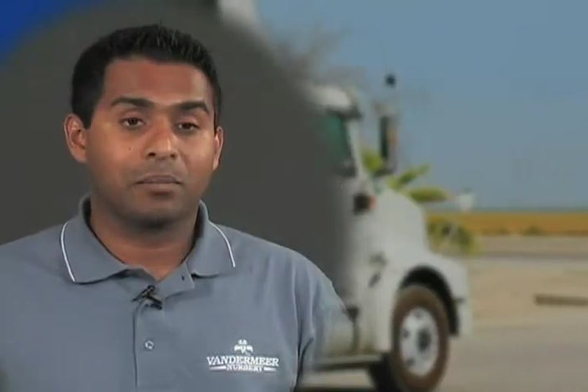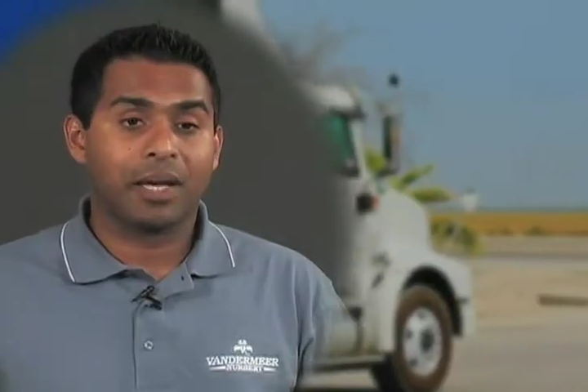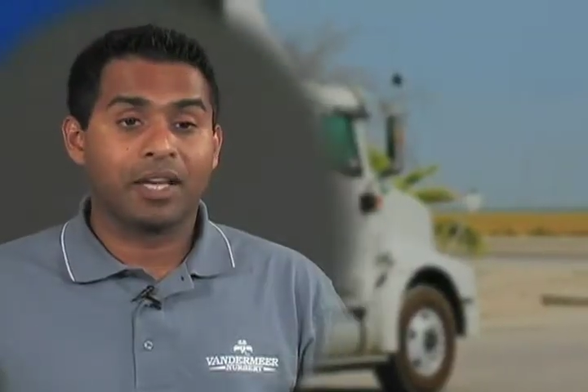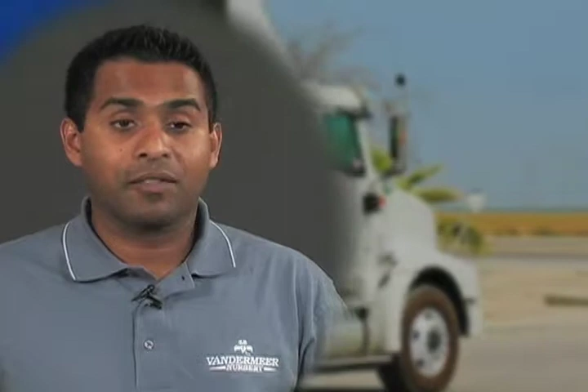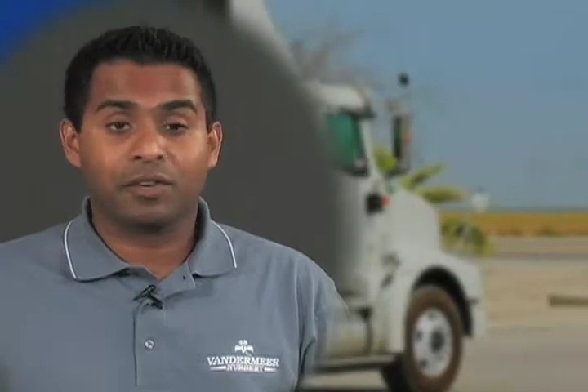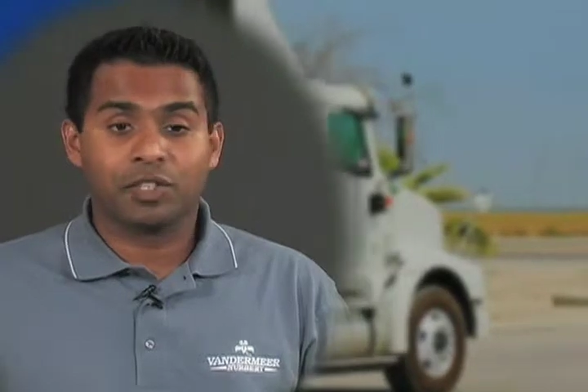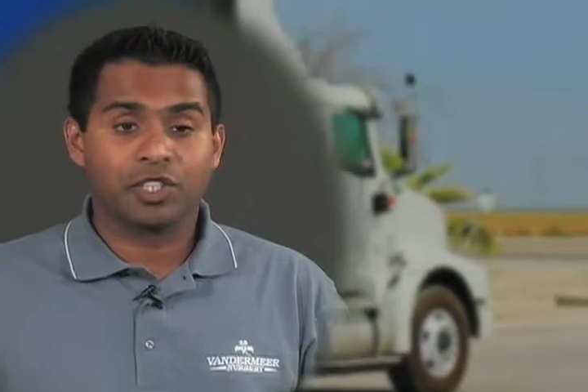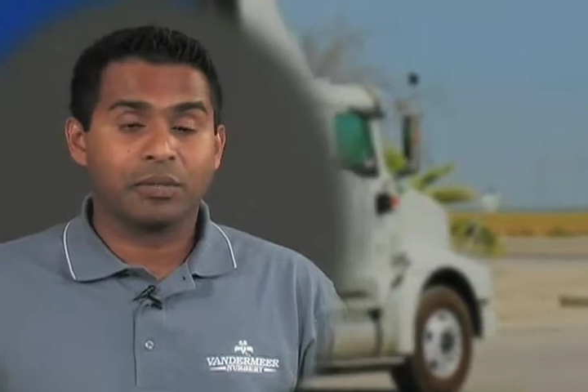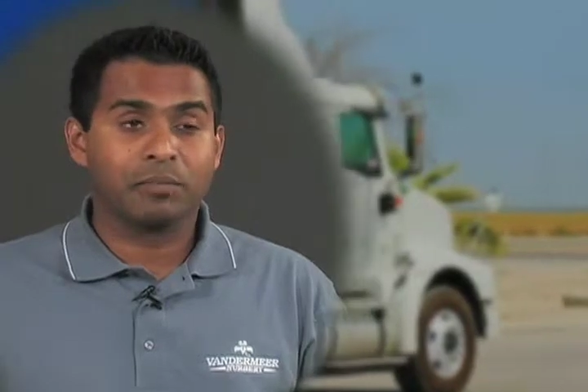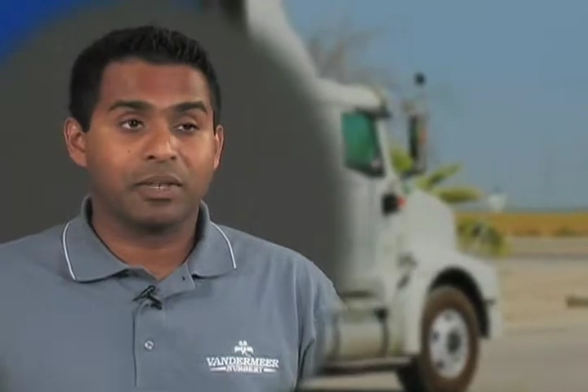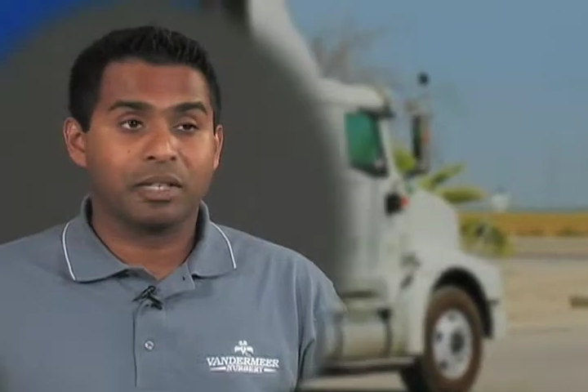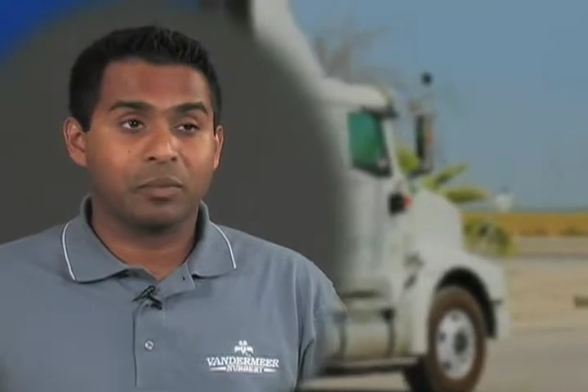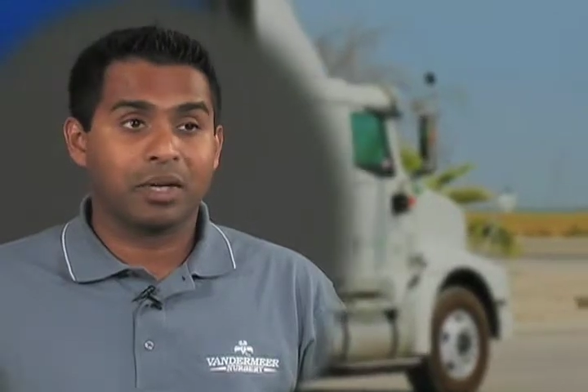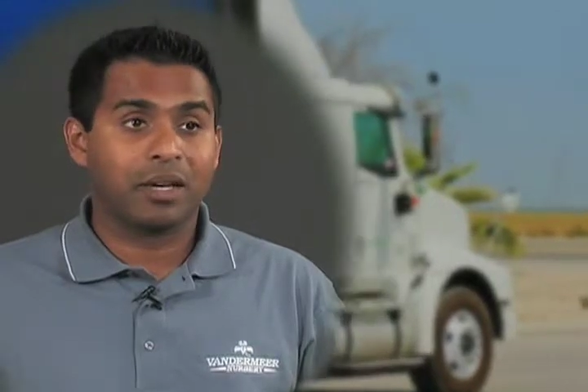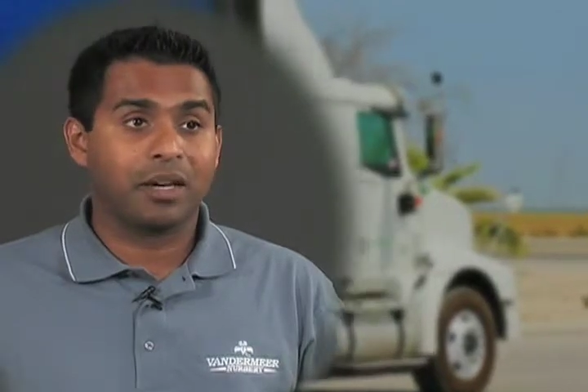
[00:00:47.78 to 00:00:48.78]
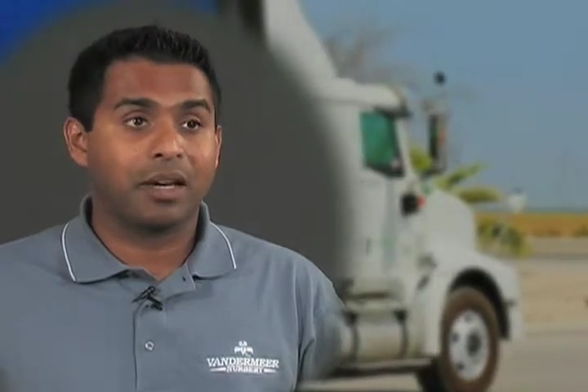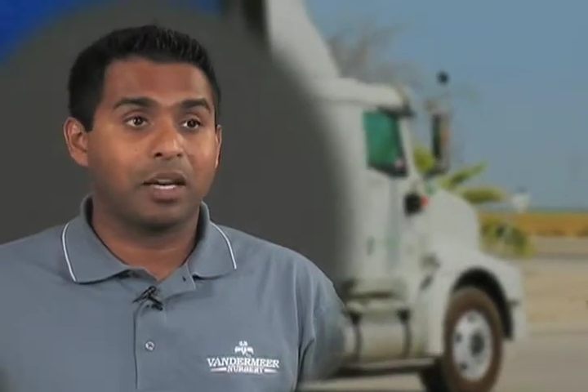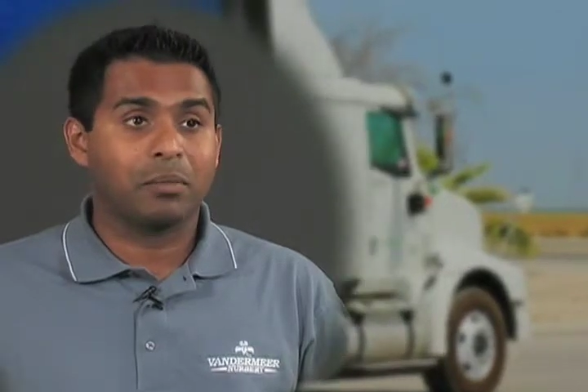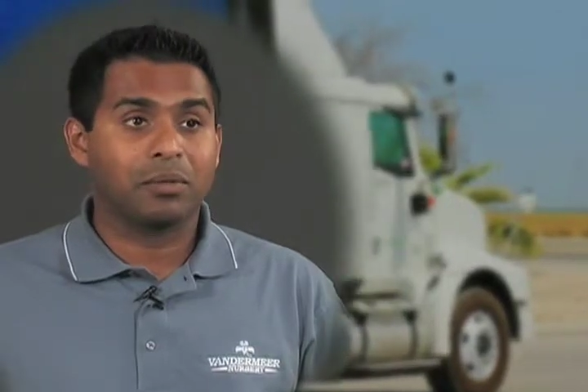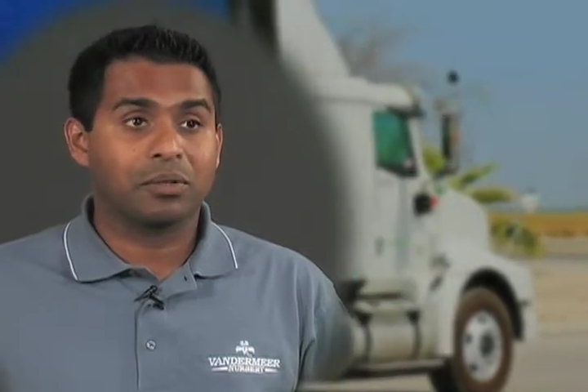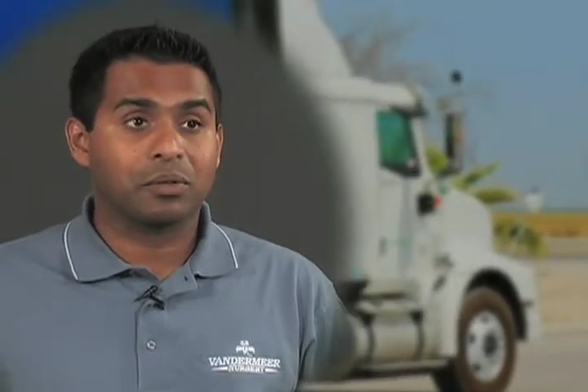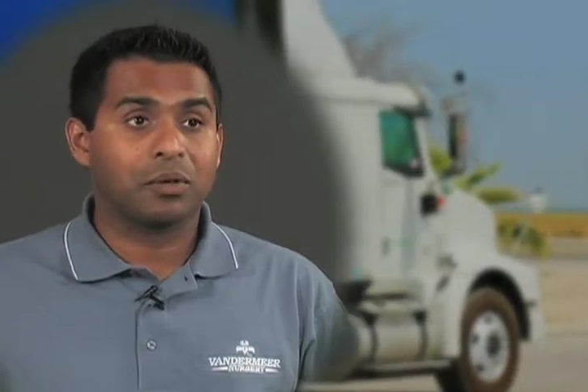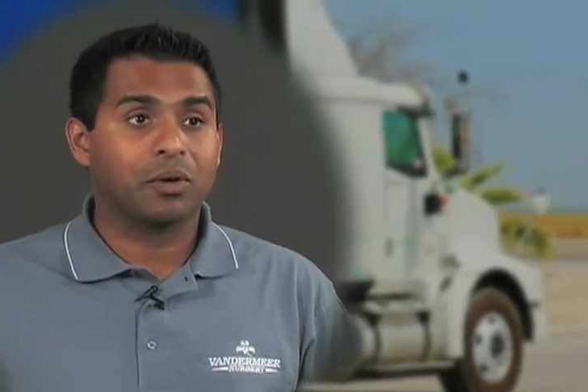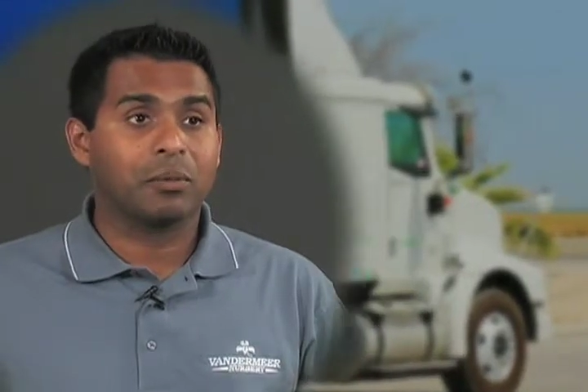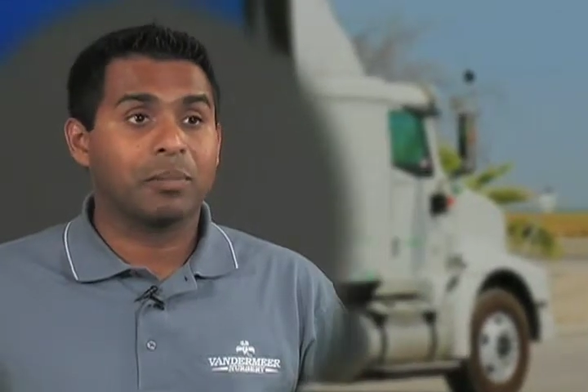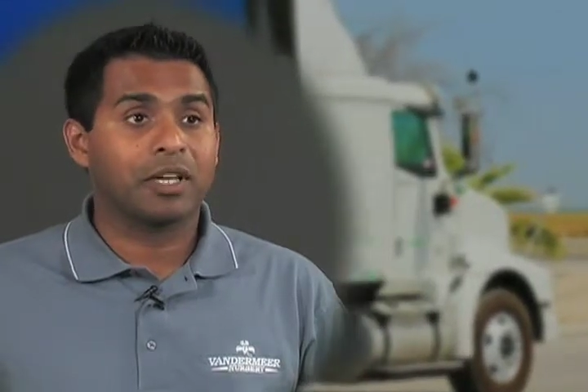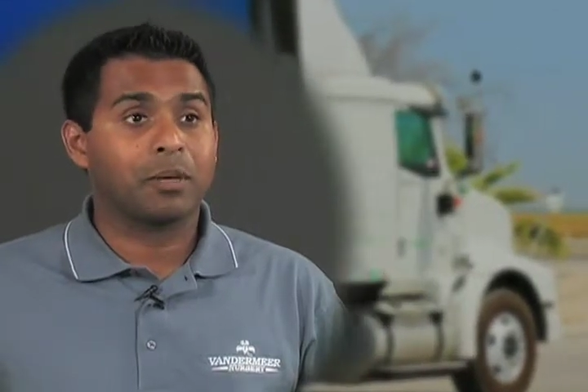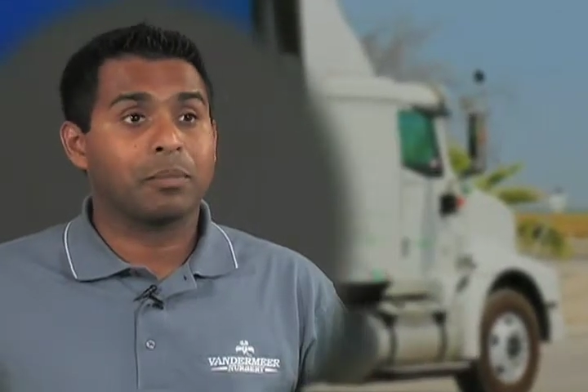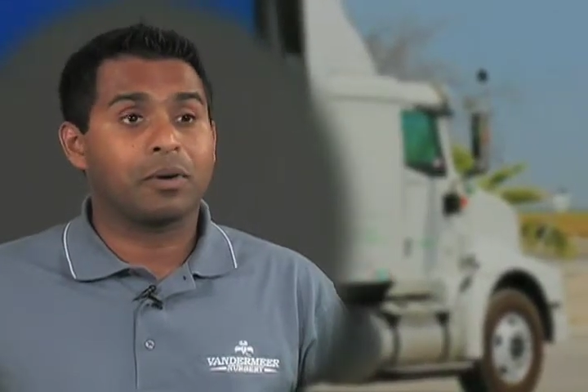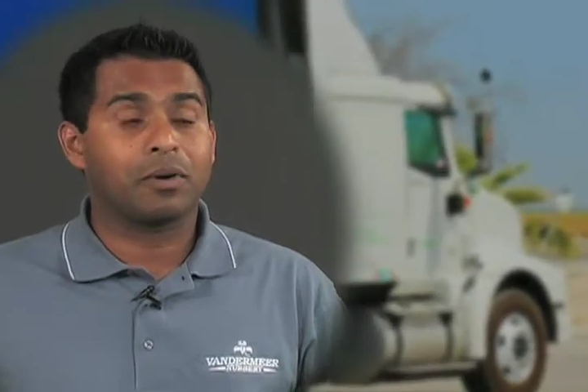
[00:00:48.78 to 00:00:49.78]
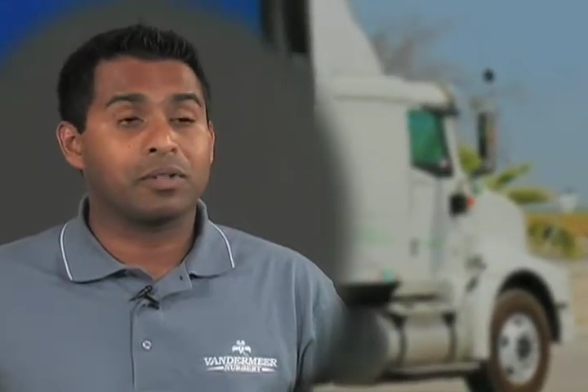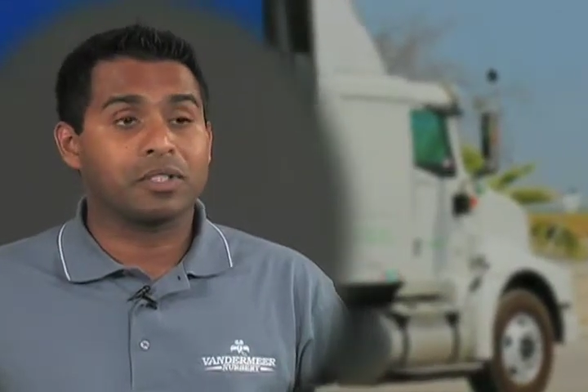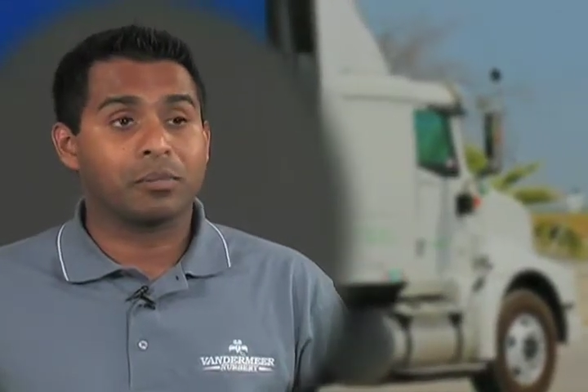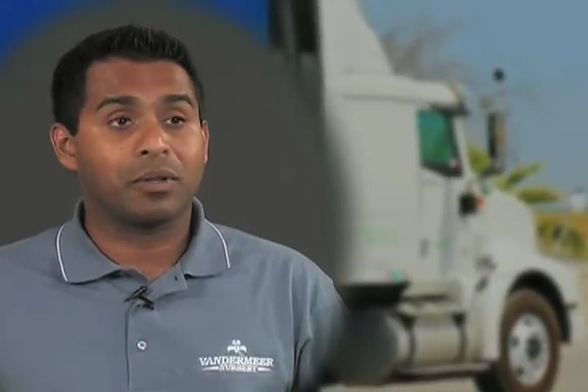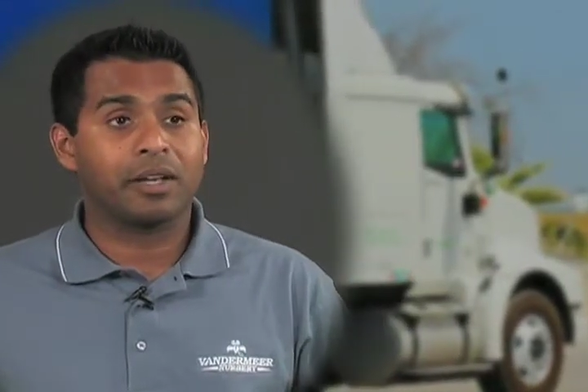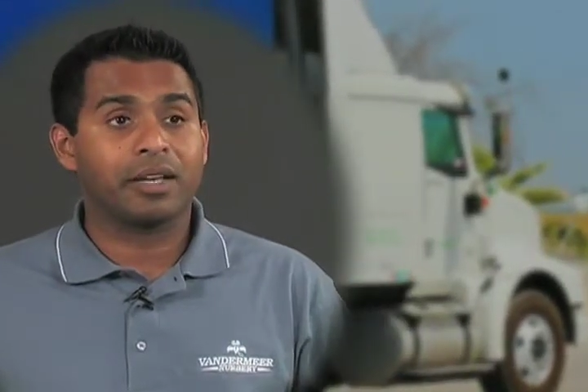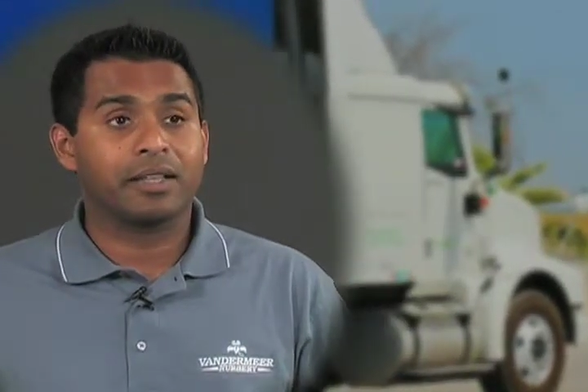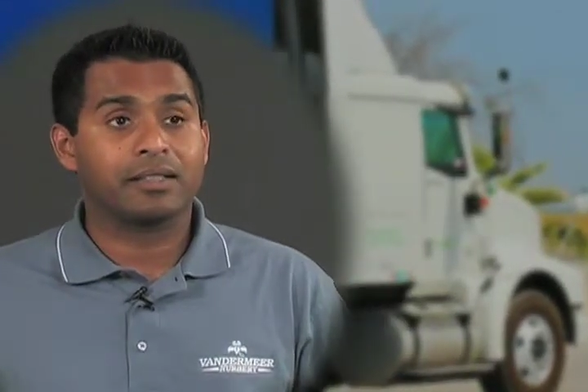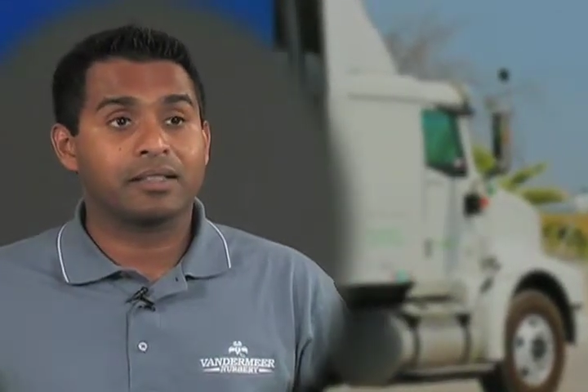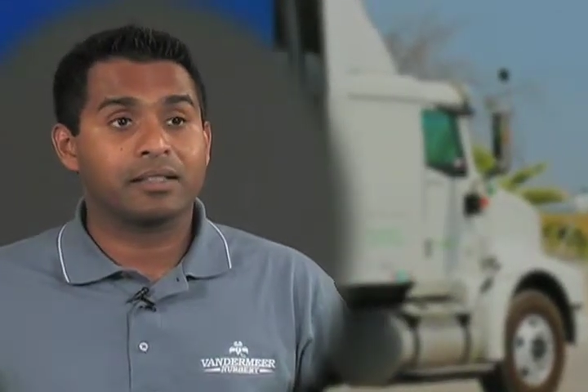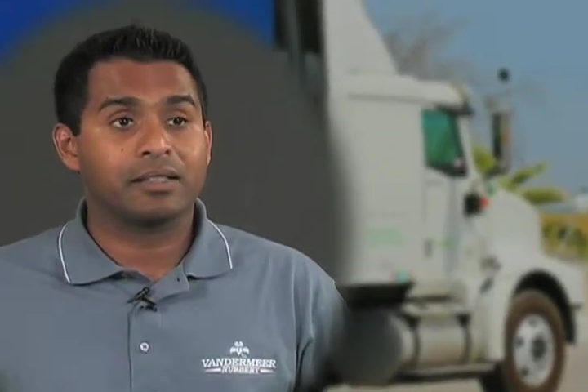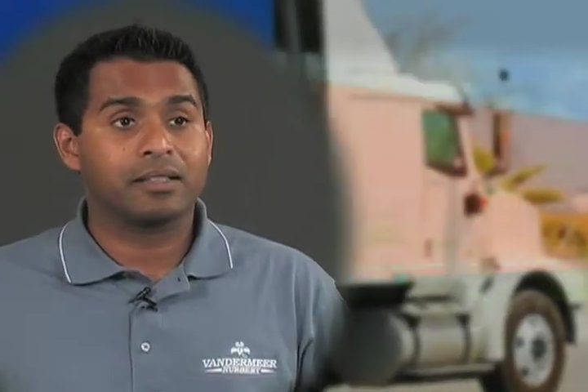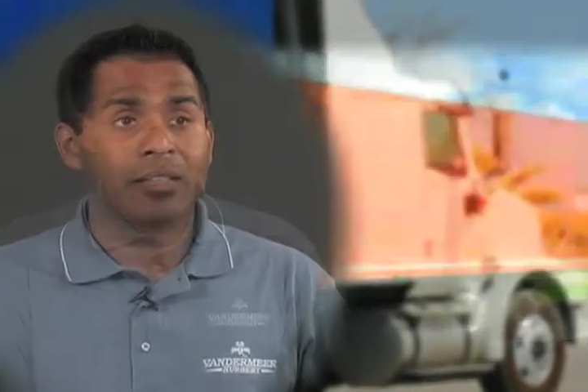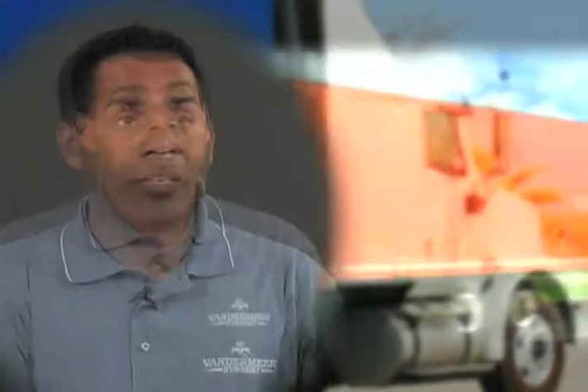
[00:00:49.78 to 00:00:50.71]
paying for shipment, we are able to go and pick up our own supplies.